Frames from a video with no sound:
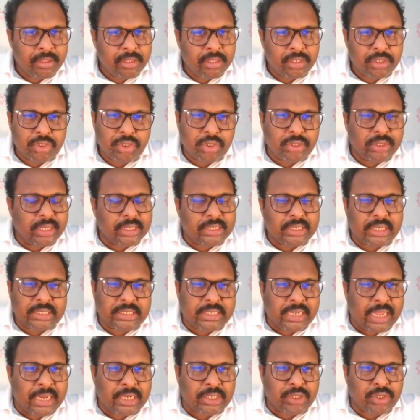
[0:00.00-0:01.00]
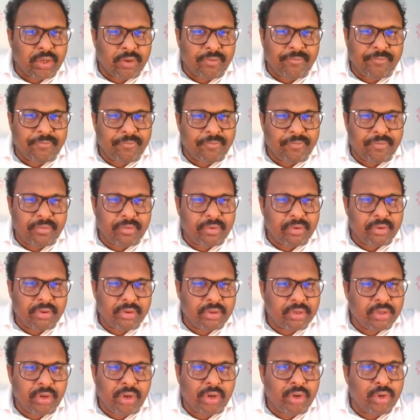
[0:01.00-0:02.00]
So there's a chance of
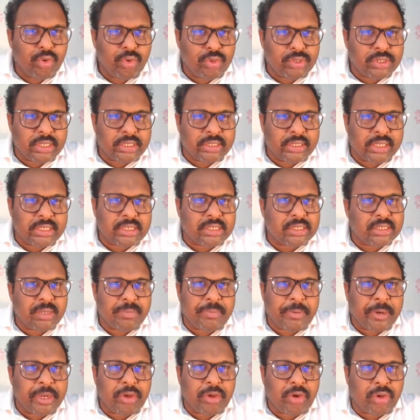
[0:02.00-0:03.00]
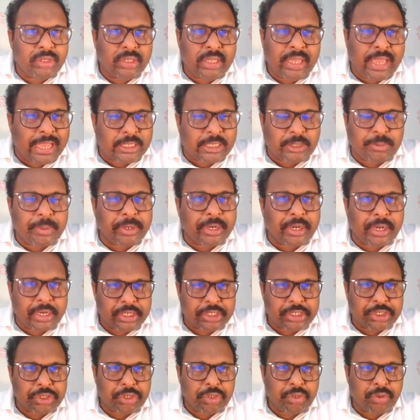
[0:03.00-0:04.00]
losing this depending on the aspect
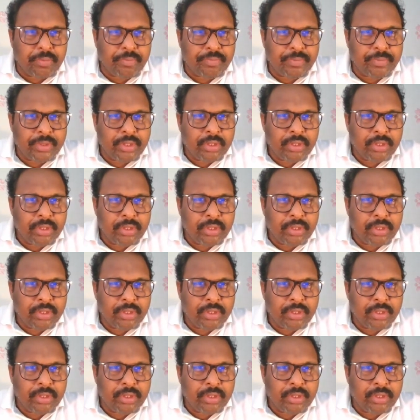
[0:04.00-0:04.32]
ratio.